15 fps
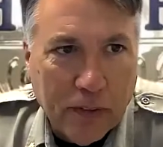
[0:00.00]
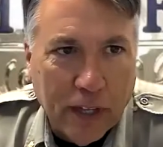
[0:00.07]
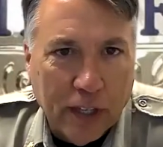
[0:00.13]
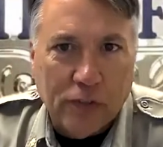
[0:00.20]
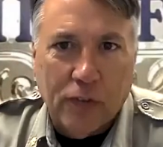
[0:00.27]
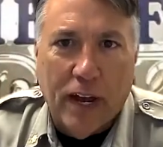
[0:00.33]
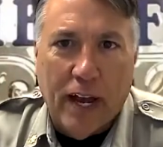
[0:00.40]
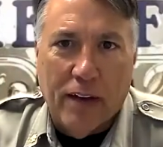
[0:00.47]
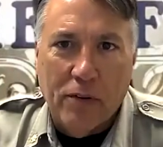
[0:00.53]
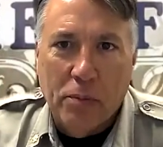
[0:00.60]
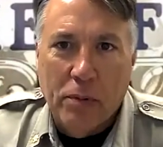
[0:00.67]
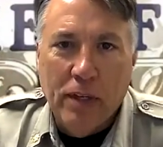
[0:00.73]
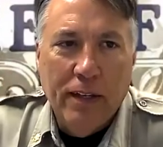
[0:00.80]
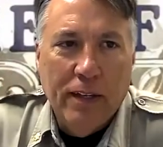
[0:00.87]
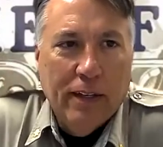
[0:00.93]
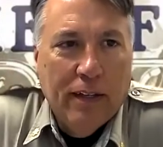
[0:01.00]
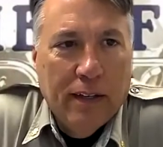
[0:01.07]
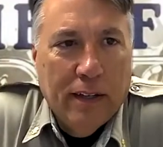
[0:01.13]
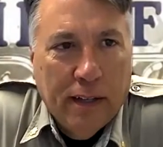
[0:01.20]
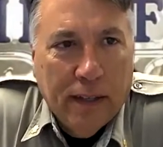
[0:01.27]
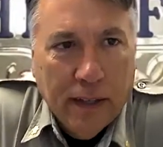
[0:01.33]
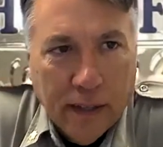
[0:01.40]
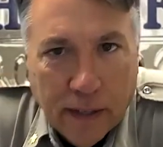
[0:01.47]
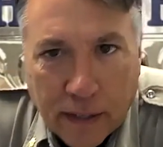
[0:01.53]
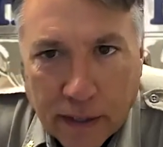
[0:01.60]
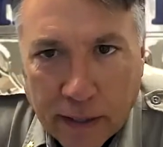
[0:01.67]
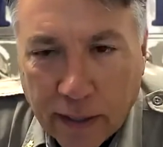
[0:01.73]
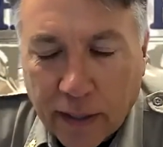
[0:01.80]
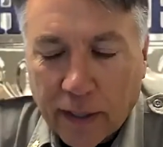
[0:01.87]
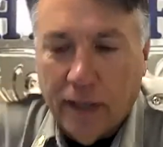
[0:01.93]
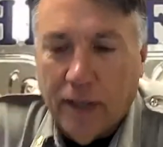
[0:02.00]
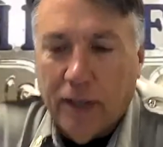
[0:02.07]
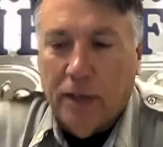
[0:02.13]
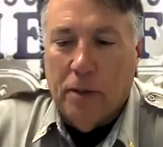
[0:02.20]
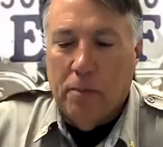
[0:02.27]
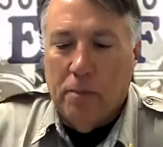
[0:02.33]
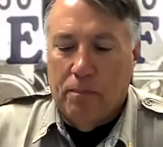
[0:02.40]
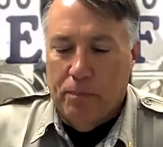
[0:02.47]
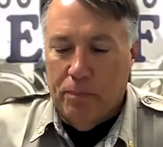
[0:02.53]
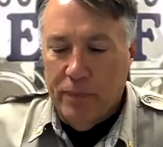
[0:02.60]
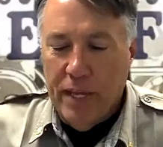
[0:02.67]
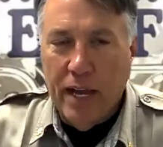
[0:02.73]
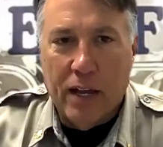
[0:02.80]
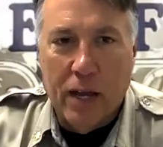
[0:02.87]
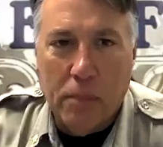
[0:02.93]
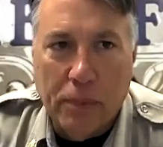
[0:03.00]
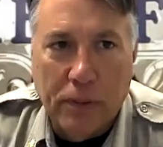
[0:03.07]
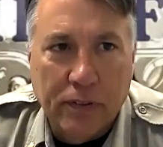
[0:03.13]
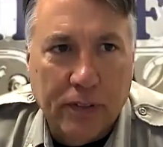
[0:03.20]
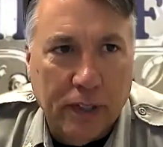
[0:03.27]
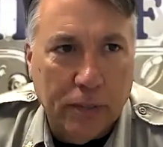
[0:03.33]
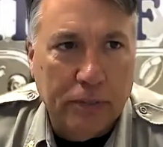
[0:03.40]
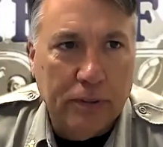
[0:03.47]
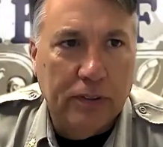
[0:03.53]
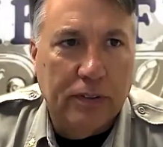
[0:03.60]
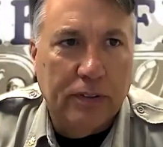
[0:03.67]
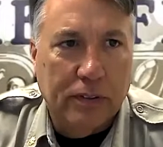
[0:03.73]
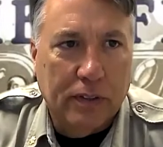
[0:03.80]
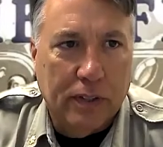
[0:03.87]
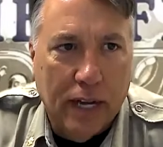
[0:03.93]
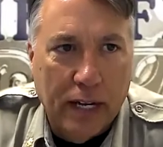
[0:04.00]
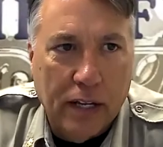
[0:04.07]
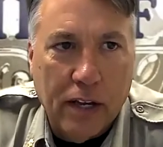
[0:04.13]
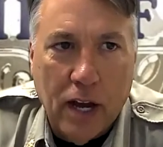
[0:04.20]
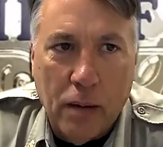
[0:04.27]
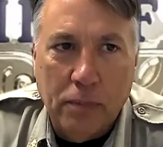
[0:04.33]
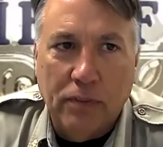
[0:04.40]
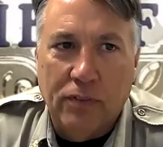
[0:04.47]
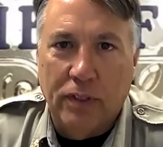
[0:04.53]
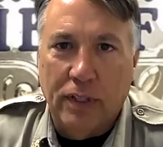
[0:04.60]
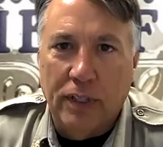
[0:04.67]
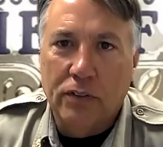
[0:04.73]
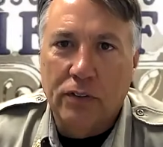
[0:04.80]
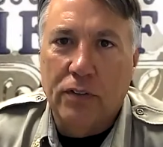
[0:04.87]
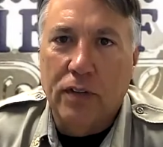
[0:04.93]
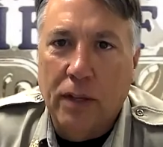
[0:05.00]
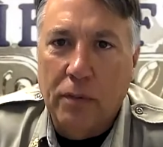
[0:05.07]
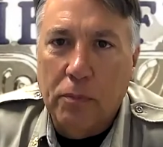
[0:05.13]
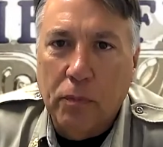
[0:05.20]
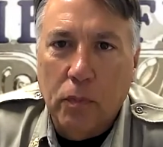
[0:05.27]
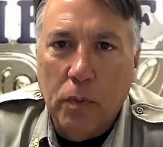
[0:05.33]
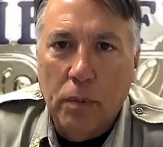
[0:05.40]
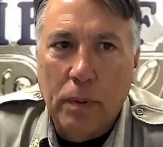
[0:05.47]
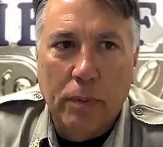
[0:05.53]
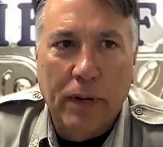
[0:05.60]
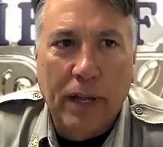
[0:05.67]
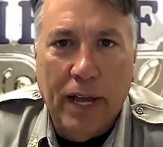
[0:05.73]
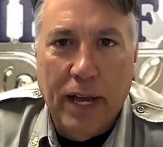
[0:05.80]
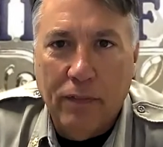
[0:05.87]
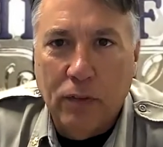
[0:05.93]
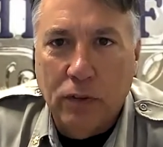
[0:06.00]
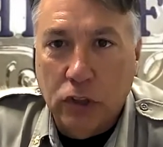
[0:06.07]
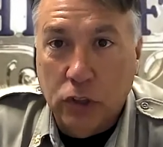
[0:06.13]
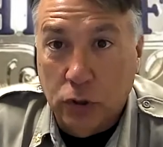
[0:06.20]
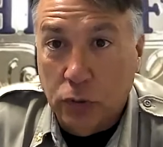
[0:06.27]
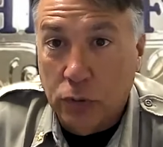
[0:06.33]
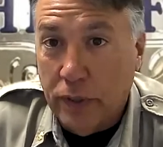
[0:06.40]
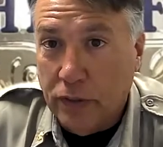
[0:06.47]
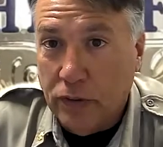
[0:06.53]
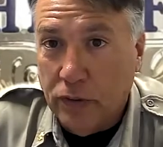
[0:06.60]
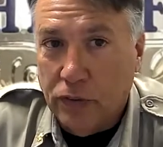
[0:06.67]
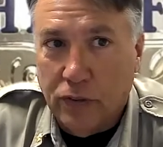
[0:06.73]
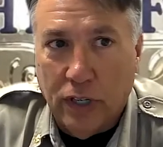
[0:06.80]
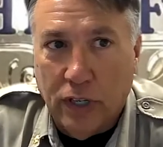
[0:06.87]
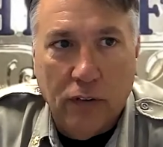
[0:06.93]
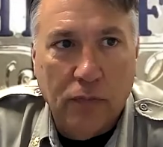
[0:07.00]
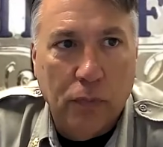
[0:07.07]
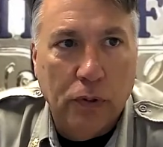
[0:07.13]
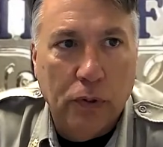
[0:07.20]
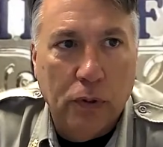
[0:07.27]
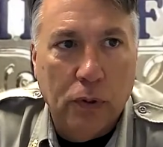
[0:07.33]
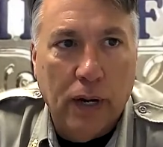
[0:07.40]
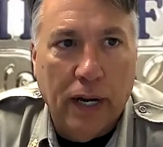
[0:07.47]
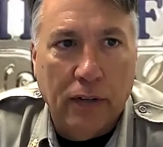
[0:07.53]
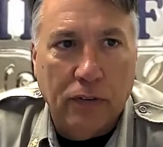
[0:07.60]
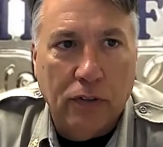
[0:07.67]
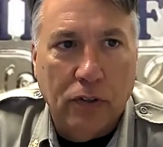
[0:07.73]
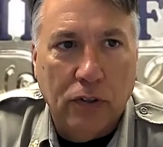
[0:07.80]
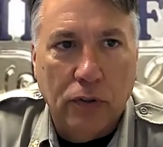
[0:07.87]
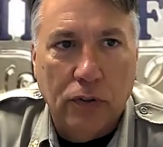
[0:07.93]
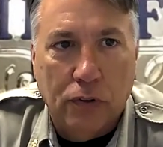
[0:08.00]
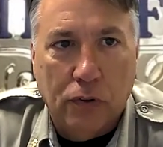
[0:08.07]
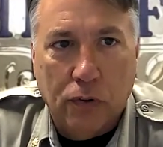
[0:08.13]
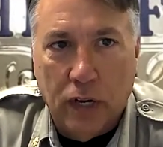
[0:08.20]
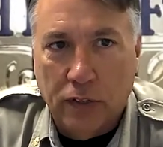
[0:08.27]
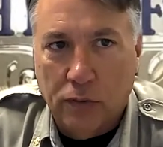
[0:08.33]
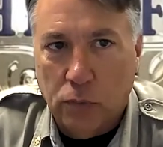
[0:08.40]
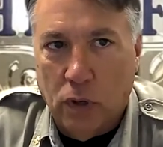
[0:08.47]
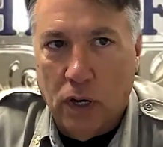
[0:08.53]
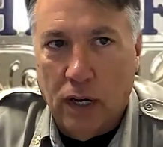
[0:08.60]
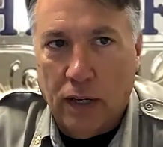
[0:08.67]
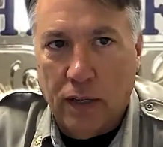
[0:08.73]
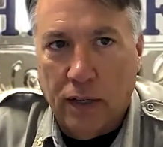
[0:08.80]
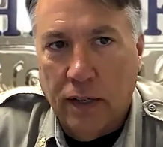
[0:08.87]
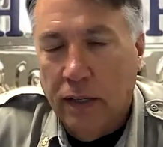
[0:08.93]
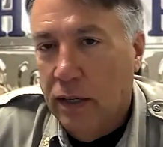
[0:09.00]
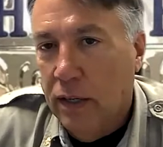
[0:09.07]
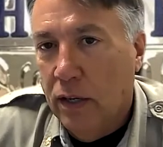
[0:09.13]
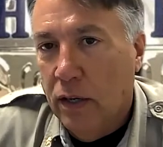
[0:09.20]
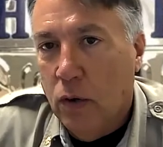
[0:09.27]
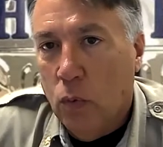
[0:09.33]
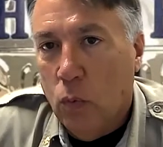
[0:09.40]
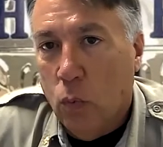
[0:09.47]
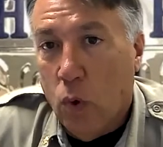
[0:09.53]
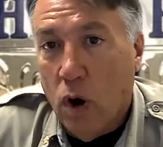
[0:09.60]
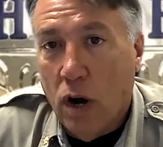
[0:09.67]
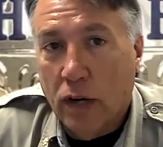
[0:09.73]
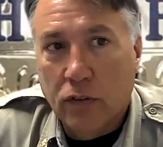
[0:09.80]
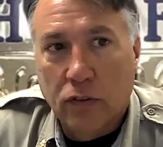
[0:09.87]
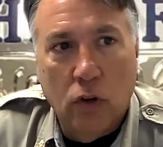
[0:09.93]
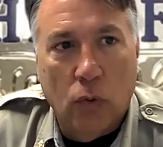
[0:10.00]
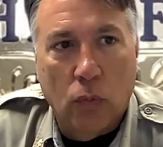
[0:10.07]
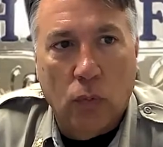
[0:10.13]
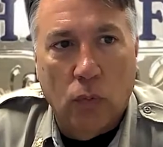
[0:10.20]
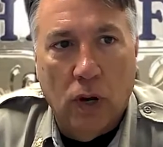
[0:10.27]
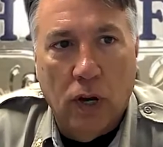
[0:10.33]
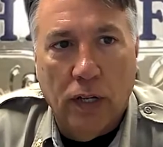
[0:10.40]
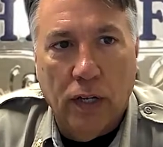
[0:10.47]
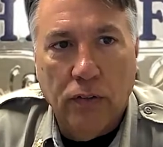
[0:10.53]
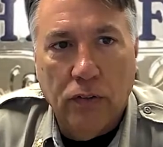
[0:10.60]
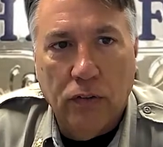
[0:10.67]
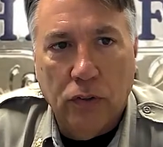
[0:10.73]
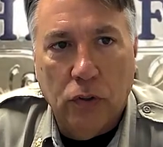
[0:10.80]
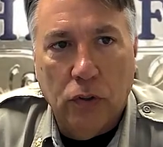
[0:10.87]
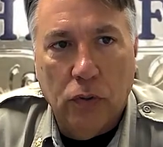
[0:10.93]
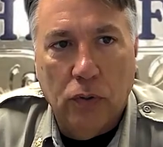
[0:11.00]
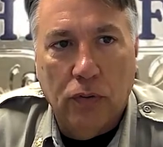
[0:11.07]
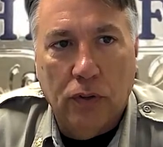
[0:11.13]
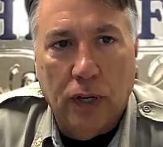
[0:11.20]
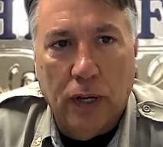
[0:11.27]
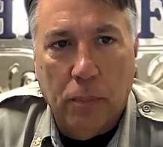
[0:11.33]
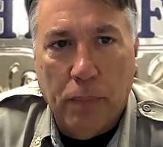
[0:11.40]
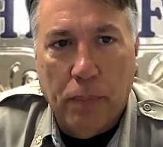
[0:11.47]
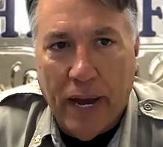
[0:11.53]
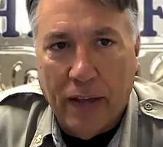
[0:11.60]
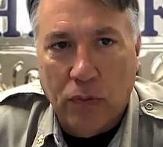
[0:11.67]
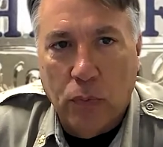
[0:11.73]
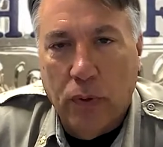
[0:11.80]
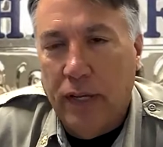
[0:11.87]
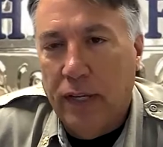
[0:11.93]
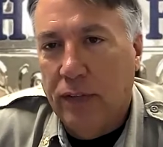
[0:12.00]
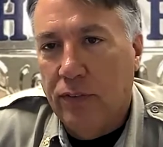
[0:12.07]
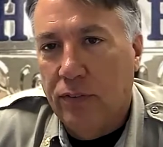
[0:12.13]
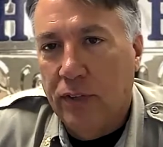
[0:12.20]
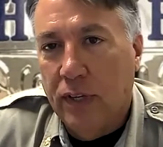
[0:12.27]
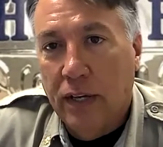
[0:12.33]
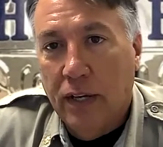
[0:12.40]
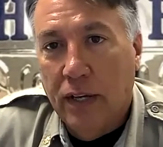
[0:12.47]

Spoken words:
Thanks for having me. Yeah, a couple of tips, just kind of common sense. Remember to have your children and yourself when you go out to use the crosswalk. Walk, don't run. Use pathways,